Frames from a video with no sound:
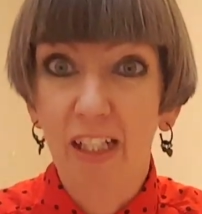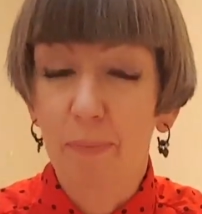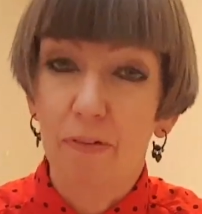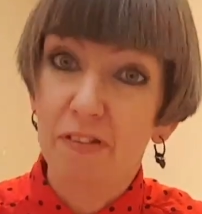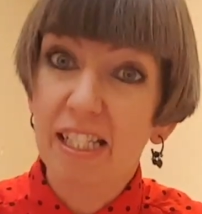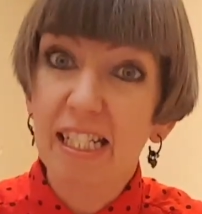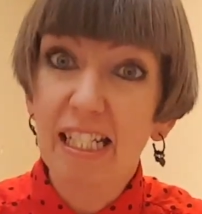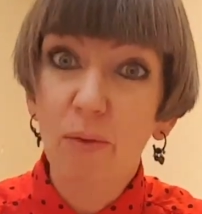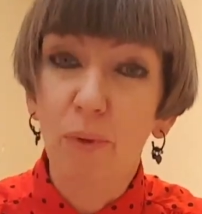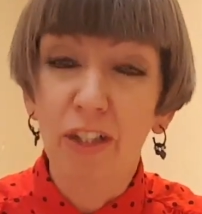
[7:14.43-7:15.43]
cup of
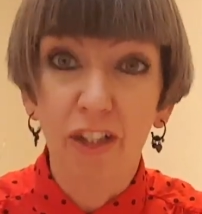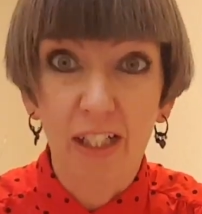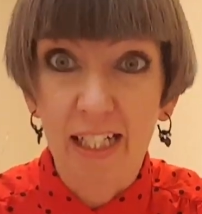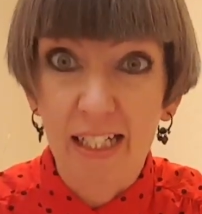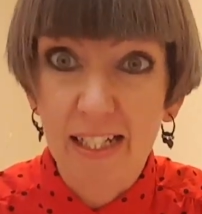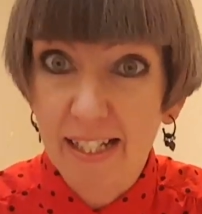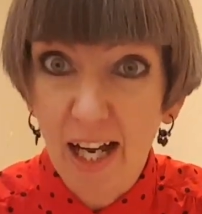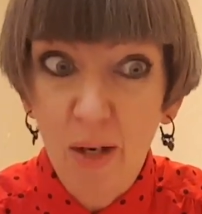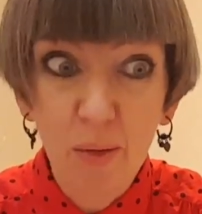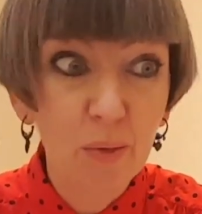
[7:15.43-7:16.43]
tea when you're in
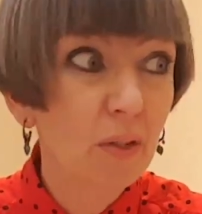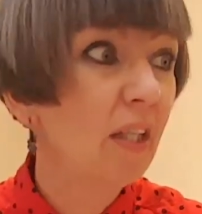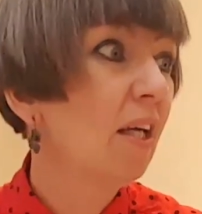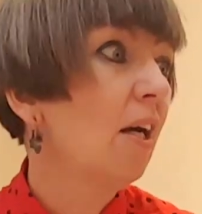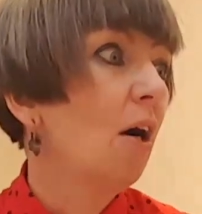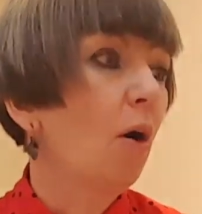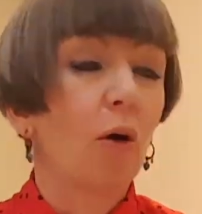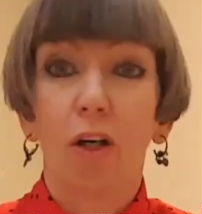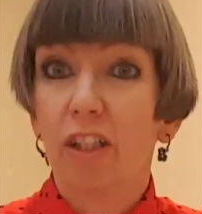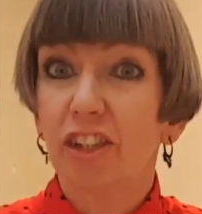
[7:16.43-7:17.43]
town,
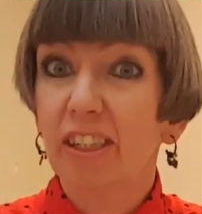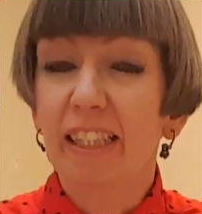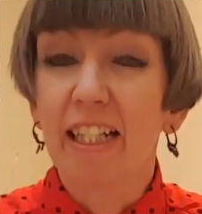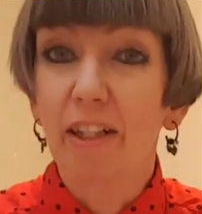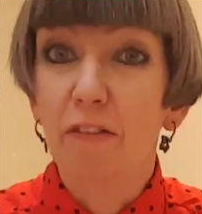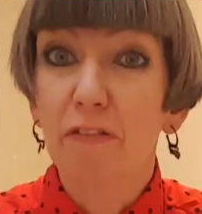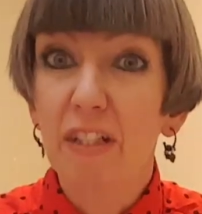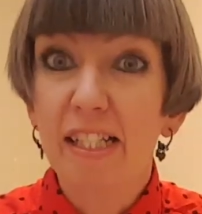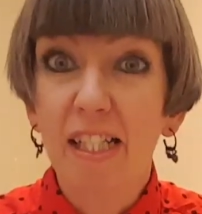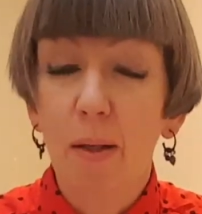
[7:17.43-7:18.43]
or just get your
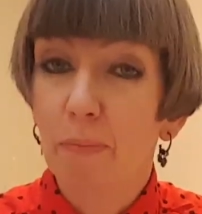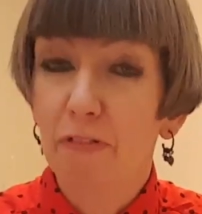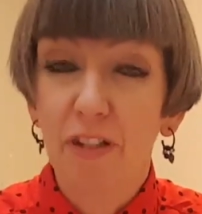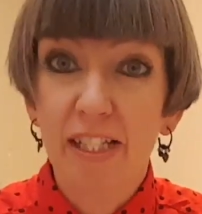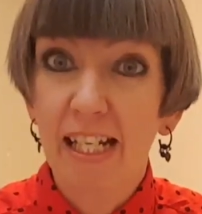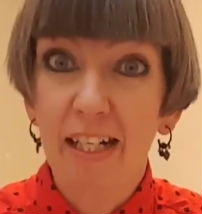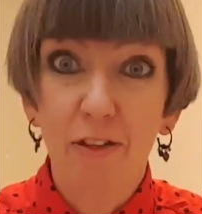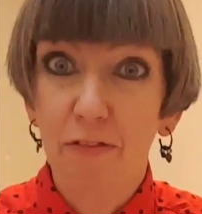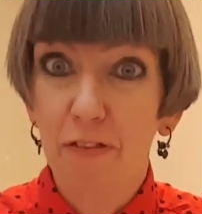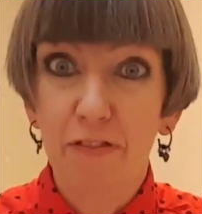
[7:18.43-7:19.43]
feet up for 10
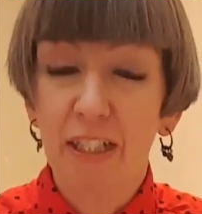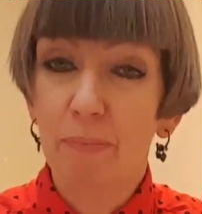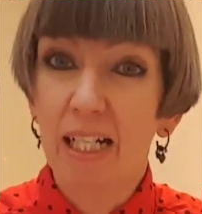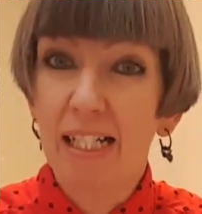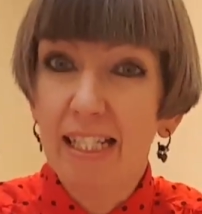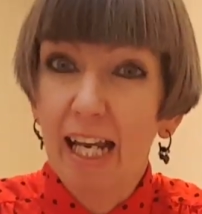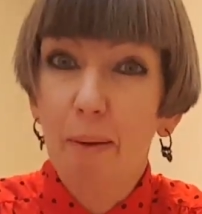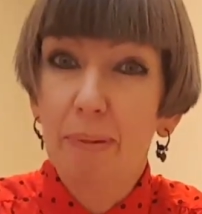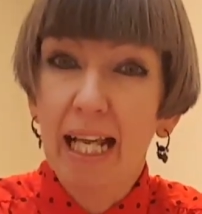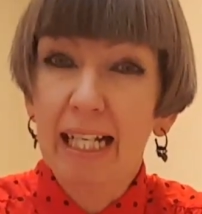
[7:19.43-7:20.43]
or 15 minutes, get a
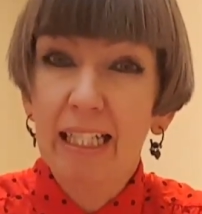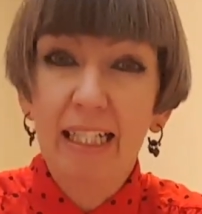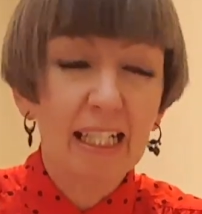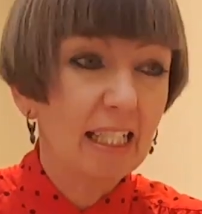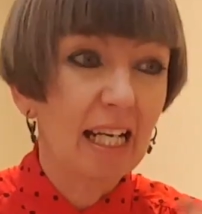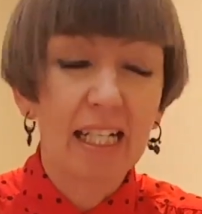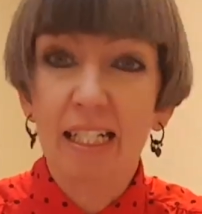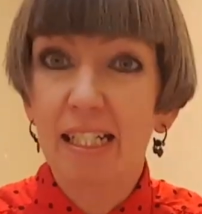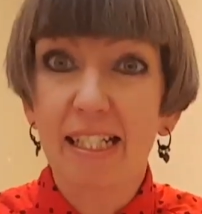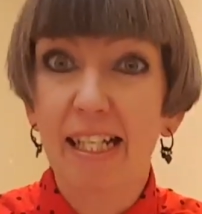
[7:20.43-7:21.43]
blanket
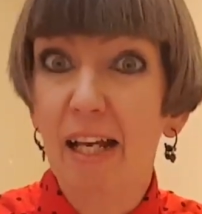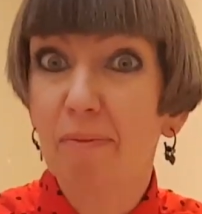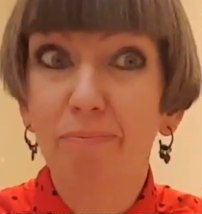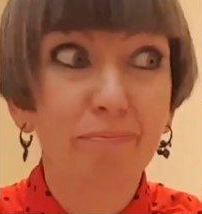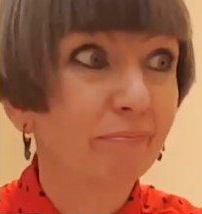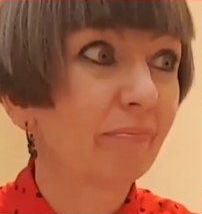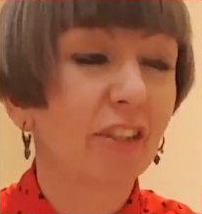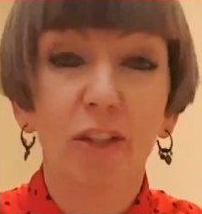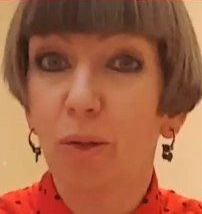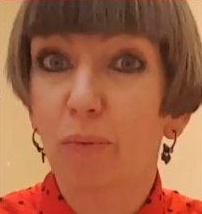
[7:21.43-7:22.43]
and,
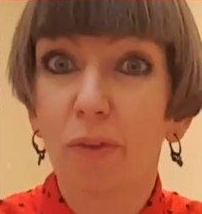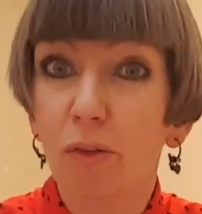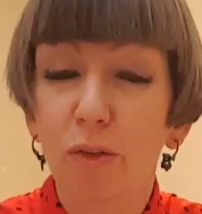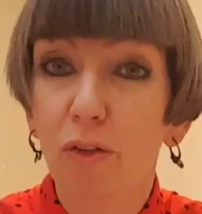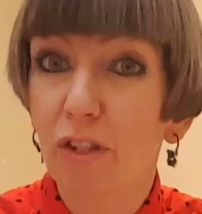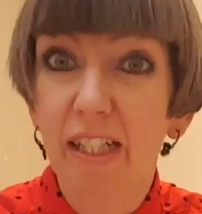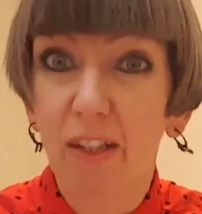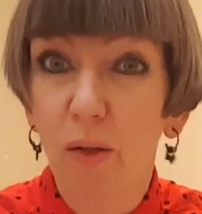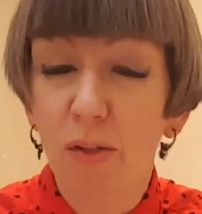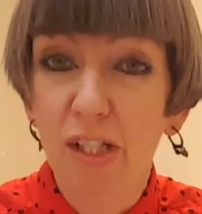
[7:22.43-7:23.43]
you know, read a
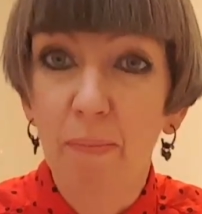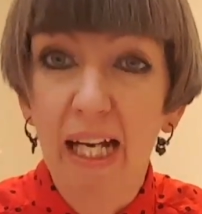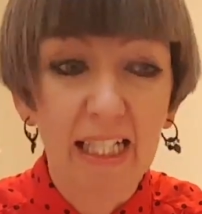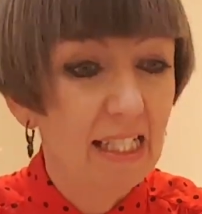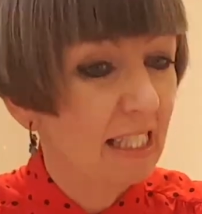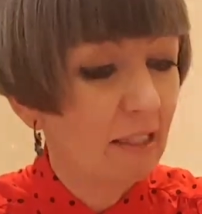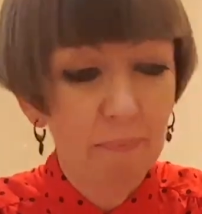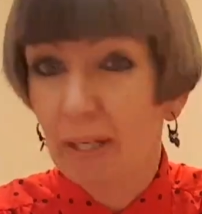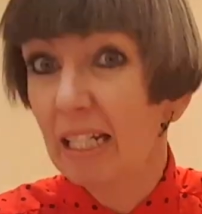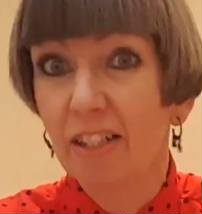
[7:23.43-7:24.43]
glossy magazine,
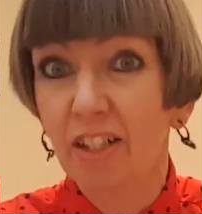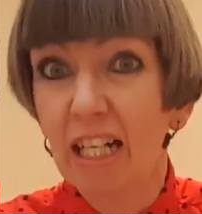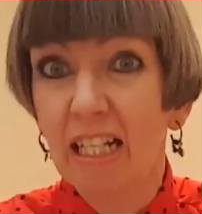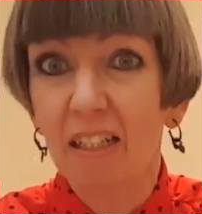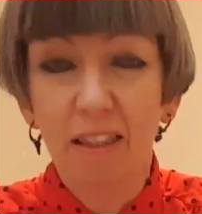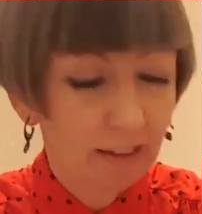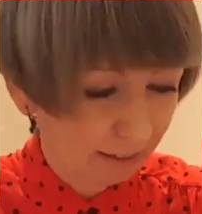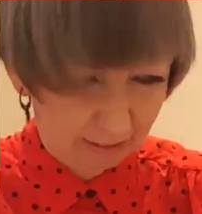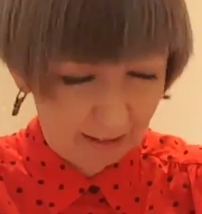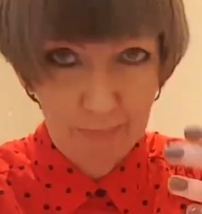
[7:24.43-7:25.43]
paint your
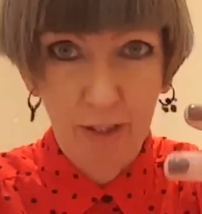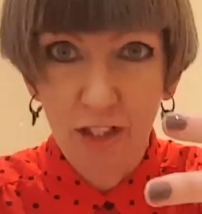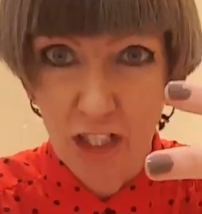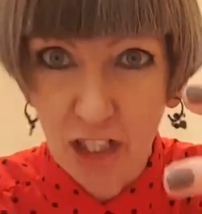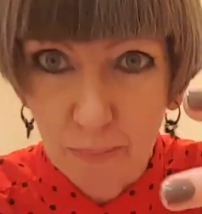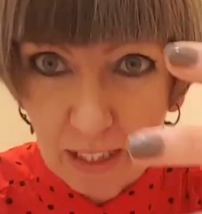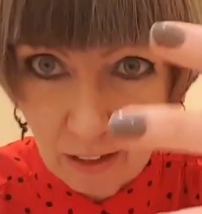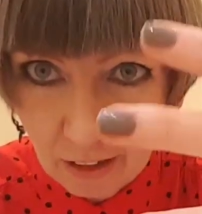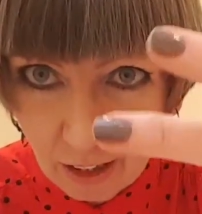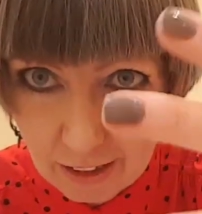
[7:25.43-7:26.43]
nails. I'm going to change my
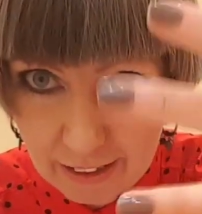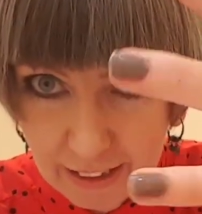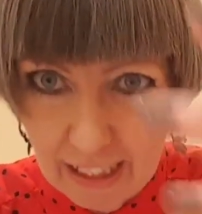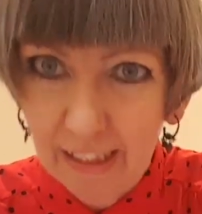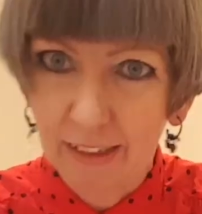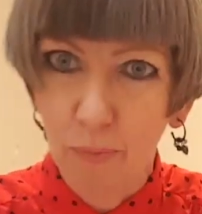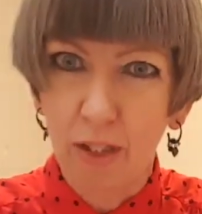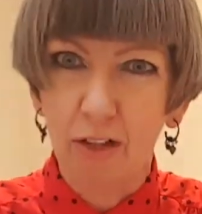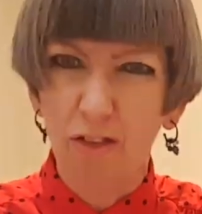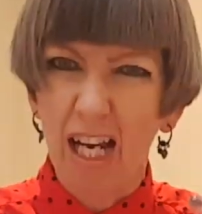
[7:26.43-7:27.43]
nail colour today because I'm
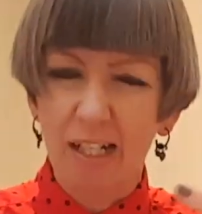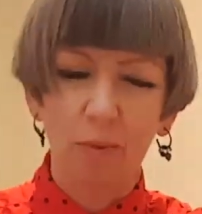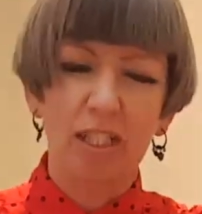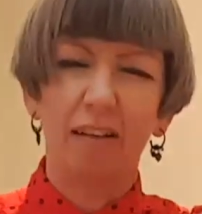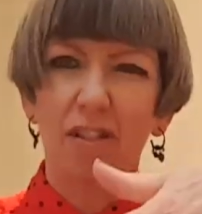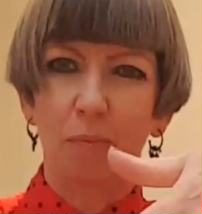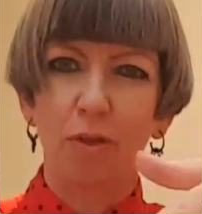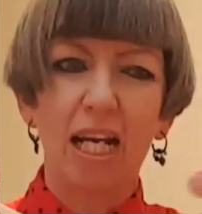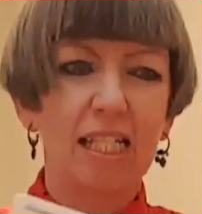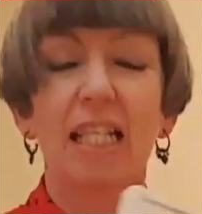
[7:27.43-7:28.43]
wearing red. I want to have some
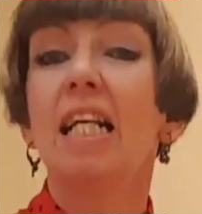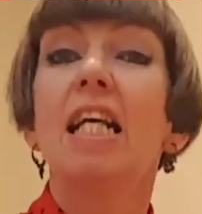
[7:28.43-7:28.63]
red.